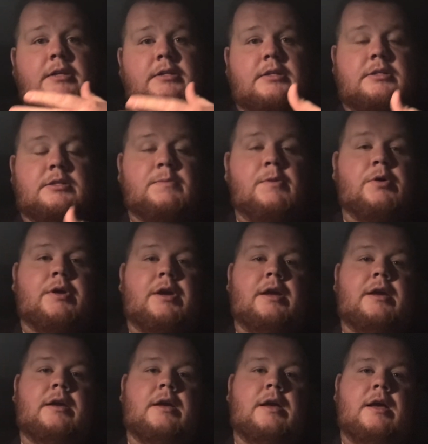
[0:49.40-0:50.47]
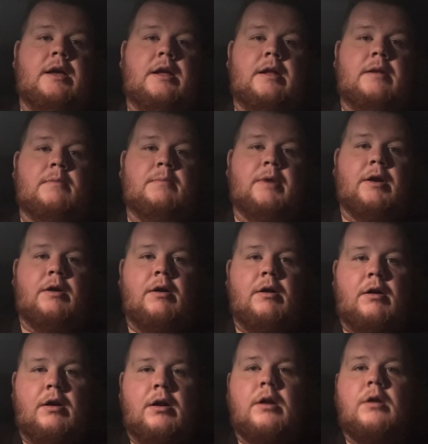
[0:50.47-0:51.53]
smoking in my
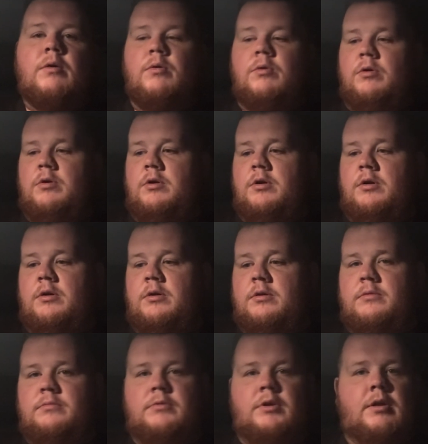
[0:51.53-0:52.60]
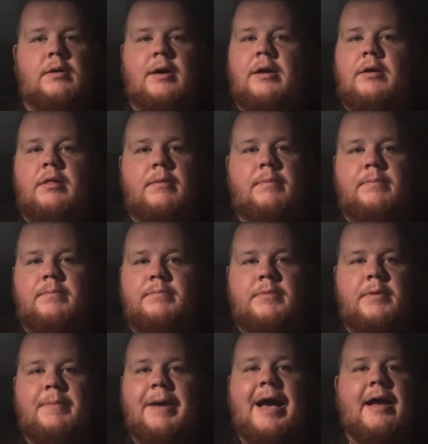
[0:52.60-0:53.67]
car or, you know, out on
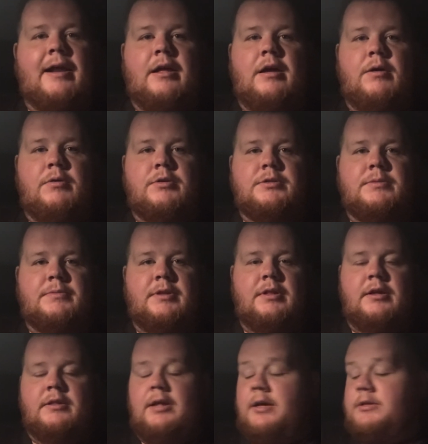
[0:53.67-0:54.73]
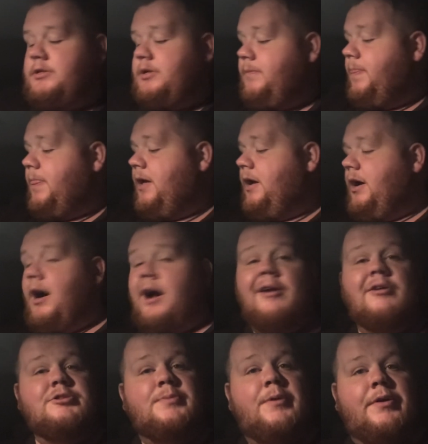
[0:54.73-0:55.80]
the patio or something like that. So I
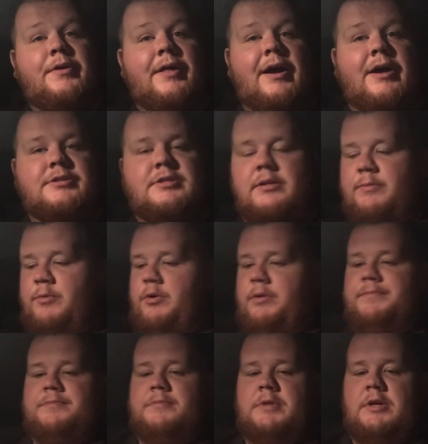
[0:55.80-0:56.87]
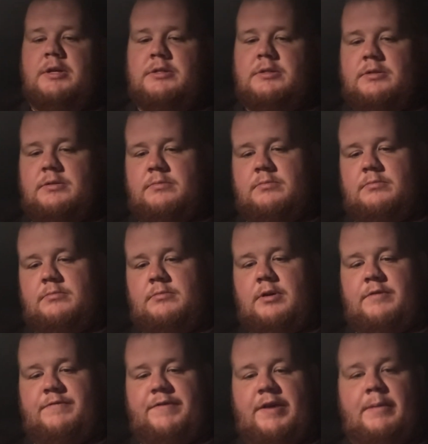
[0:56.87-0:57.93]
don't smoke in the house anymore because
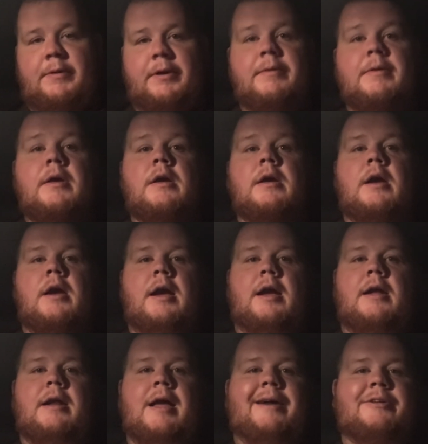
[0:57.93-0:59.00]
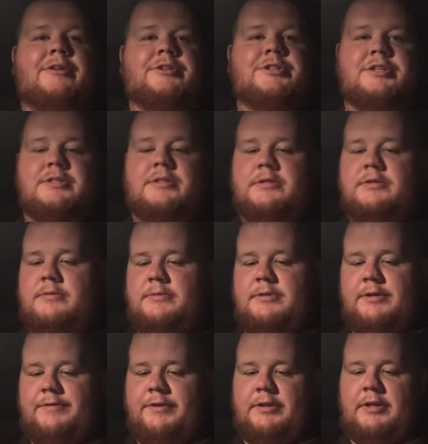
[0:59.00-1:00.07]
of family and allergies and
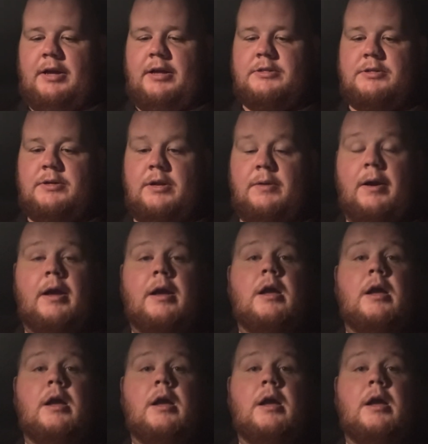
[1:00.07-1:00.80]
stuff like that. So anyway,